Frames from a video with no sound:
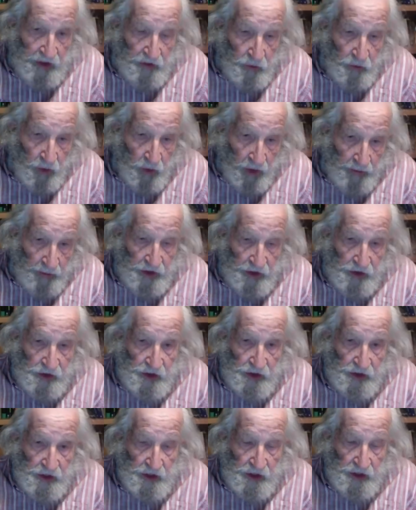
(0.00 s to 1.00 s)

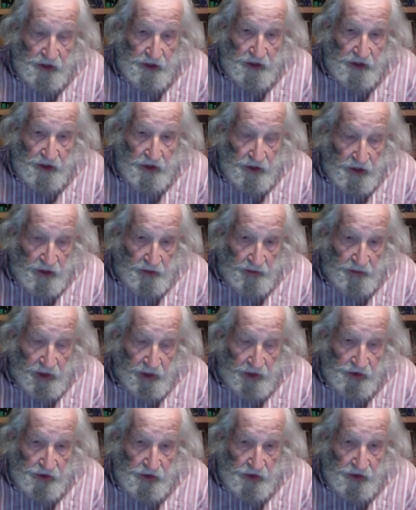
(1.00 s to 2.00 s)
weapons to the
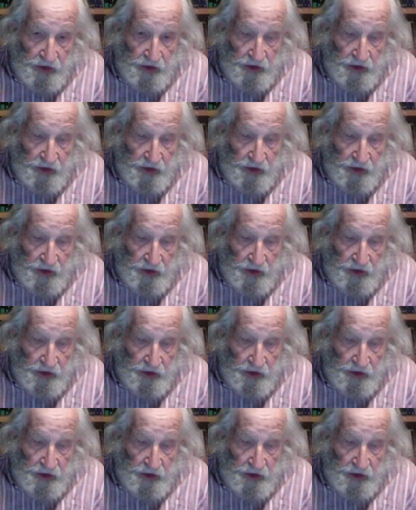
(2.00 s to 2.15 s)
oppressors,